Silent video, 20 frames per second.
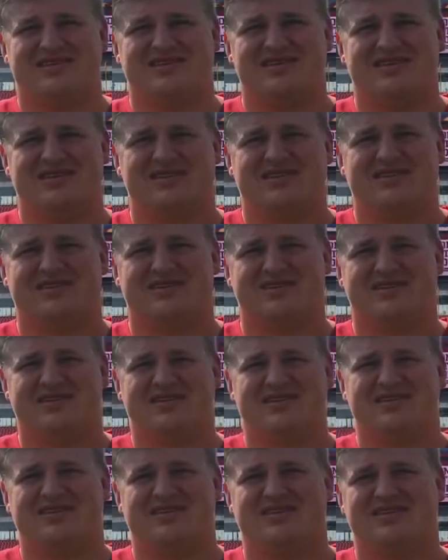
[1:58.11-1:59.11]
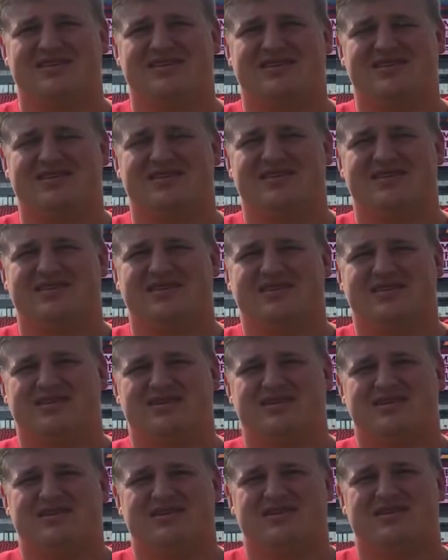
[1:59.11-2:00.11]
you know, fans' expectations are for the
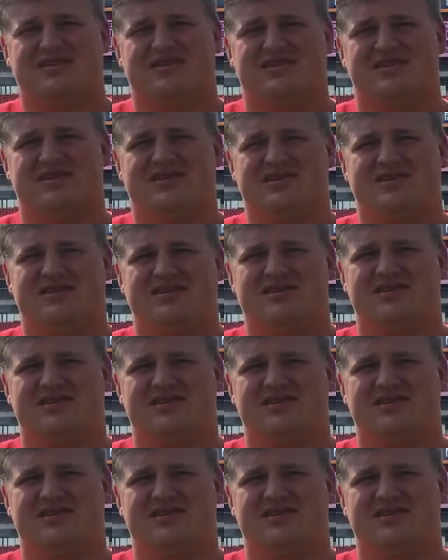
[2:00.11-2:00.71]
season, or